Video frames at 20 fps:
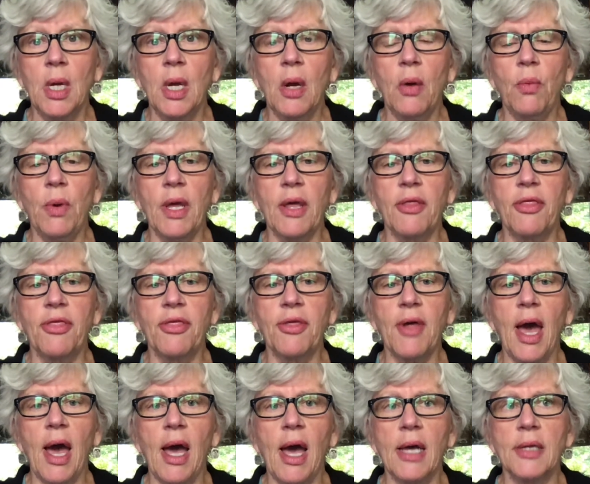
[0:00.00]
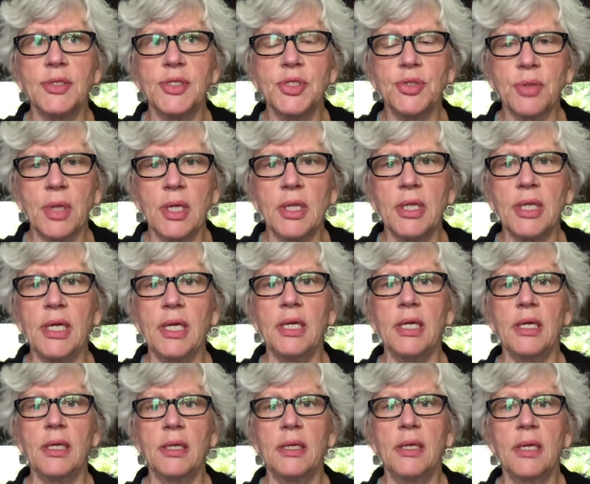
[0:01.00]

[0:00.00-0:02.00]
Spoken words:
with strictly